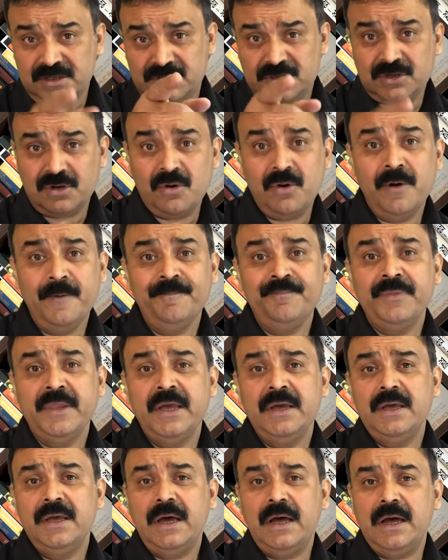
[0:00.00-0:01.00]
So
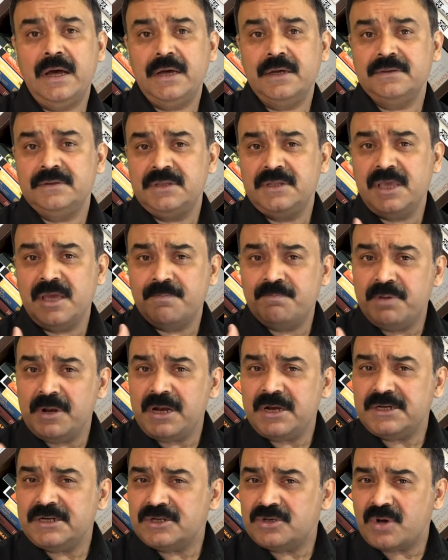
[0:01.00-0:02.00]
the
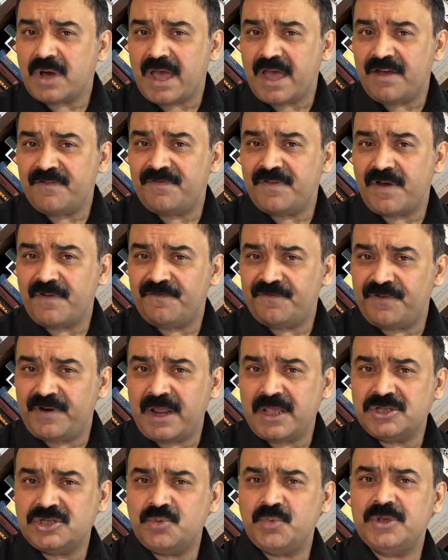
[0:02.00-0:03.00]
ability to have
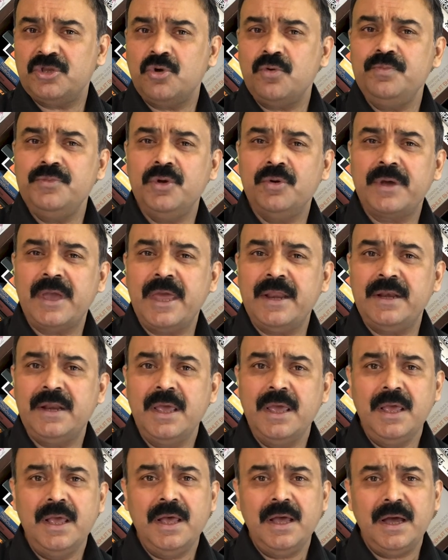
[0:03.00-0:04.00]
friends with whom you can
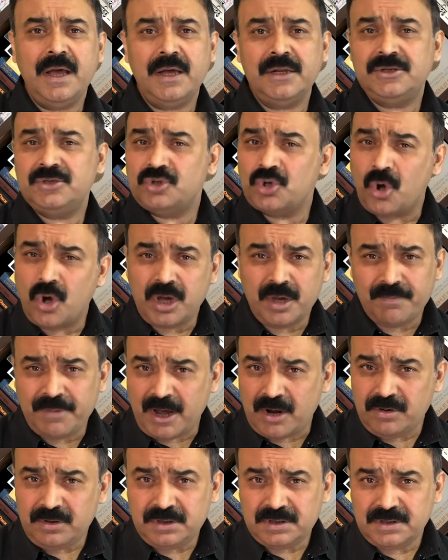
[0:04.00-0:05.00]
talk
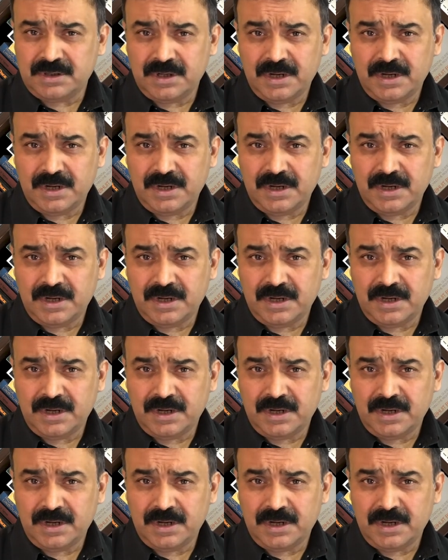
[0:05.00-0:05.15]
about